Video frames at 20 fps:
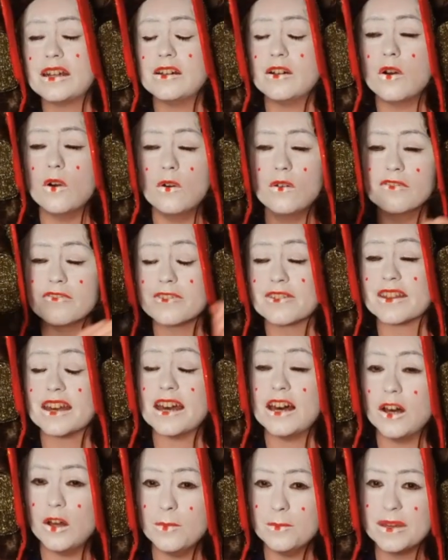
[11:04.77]
it over the
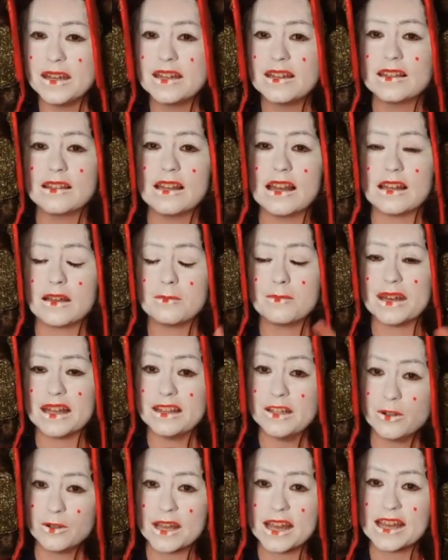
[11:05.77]
helmet like a
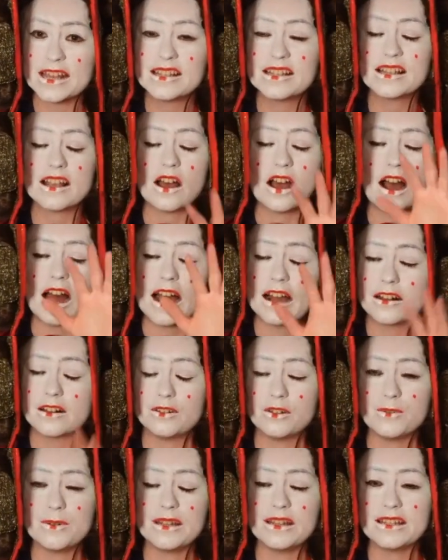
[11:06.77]
pillowcase, hot
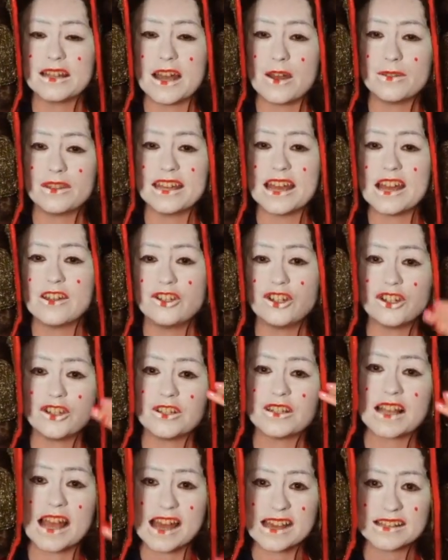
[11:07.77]
gluing down the
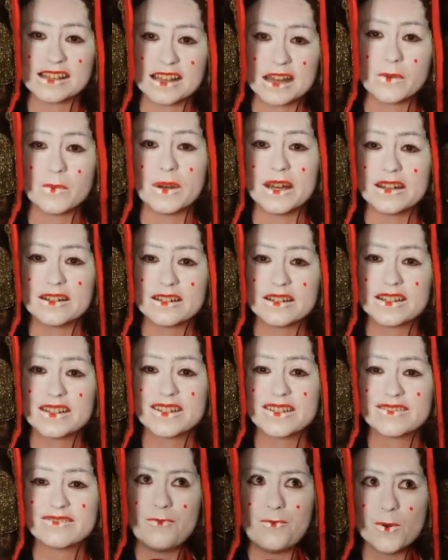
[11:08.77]
edges as I
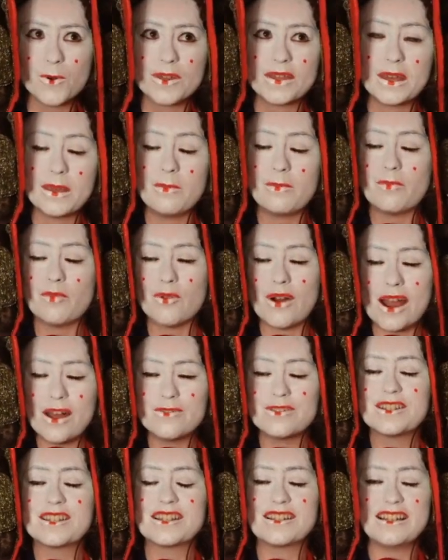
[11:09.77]
went. For the
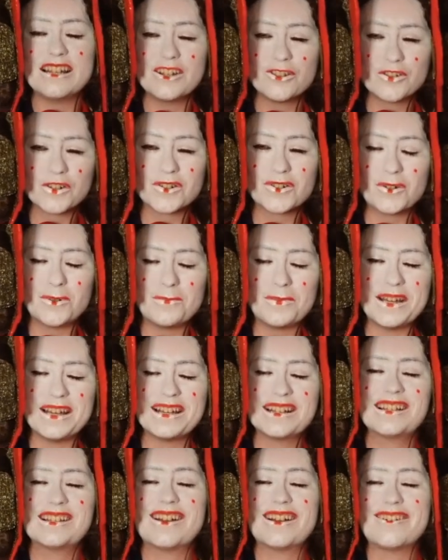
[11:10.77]
brown cylindrical
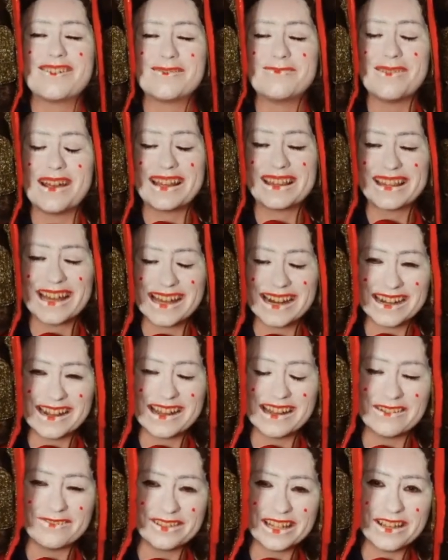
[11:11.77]
piece, I would make that
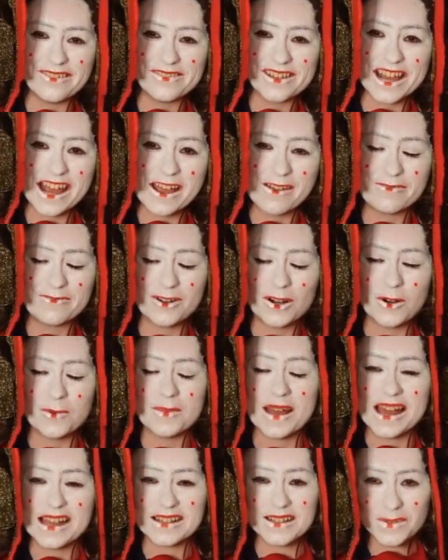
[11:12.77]
out of EVA
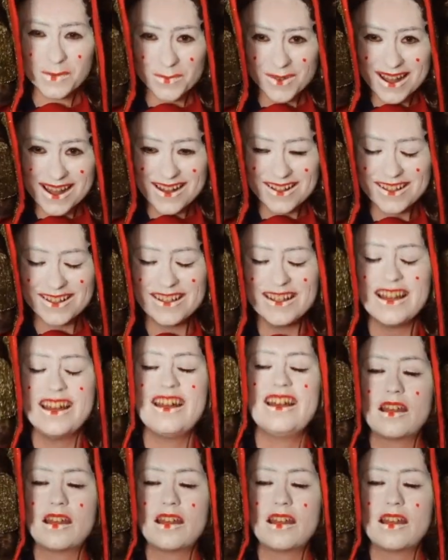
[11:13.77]
foam as well,